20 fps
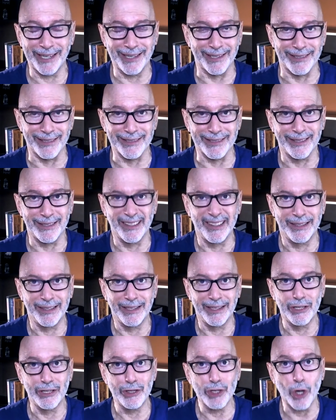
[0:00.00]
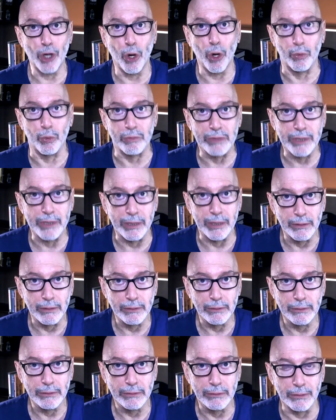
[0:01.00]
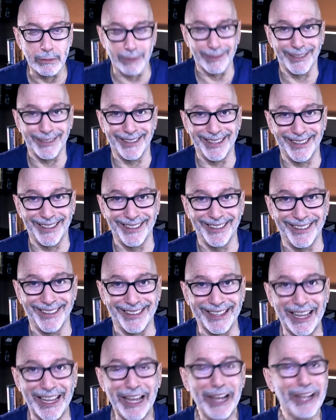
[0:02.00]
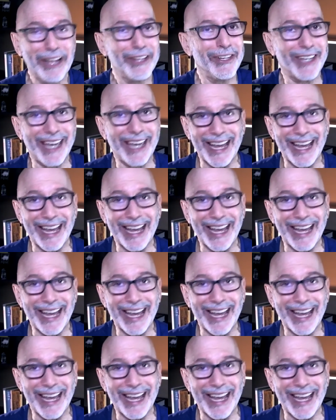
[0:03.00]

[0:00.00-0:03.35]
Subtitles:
hint. Don't. You